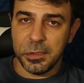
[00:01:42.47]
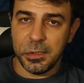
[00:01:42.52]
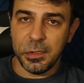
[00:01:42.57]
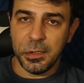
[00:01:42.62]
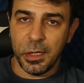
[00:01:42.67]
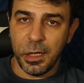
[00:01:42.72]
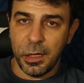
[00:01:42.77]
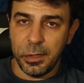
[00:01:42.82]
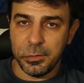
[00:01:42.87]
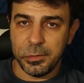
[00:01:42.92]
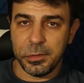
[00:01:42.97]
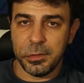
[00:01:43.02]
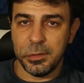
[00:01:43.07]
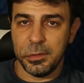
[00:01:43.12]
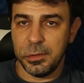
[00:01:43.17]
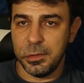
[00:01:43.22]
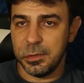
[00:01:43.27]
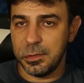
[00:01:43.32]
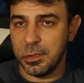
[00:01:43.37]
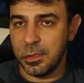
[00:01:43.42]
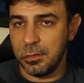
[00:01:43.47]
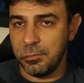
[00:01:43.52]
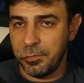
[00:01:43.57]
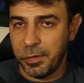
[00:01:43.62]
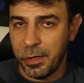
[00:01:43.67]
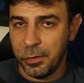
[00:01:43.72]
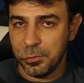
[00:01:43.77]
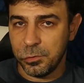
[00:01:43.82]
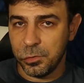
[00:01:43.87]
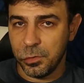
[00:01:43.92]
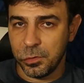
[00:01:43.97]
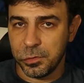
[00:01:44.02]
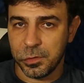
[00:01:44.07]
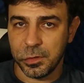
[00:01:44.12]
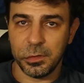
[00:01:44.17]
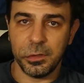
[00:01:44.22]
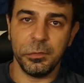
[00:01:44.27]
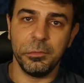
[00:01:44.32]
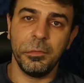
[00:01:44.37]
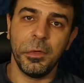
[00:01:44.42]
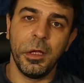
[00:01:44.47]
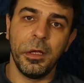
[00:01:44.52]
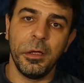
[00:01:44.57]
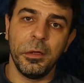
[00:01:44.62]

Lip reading: in-house instead of outsourcing them